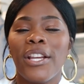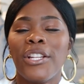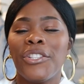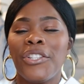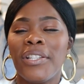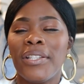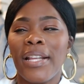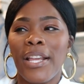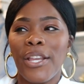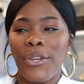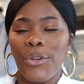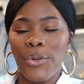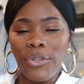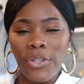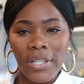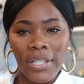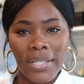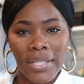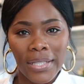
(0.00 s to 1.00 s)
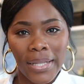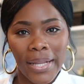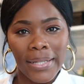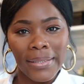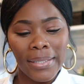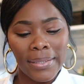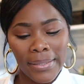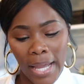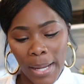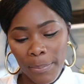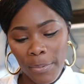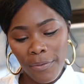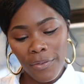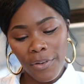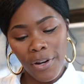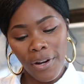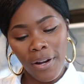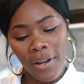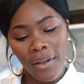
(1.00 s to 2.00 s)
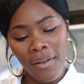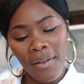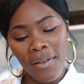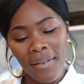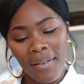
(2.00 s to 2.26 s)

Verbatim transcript: She's like, you just look like the type of girl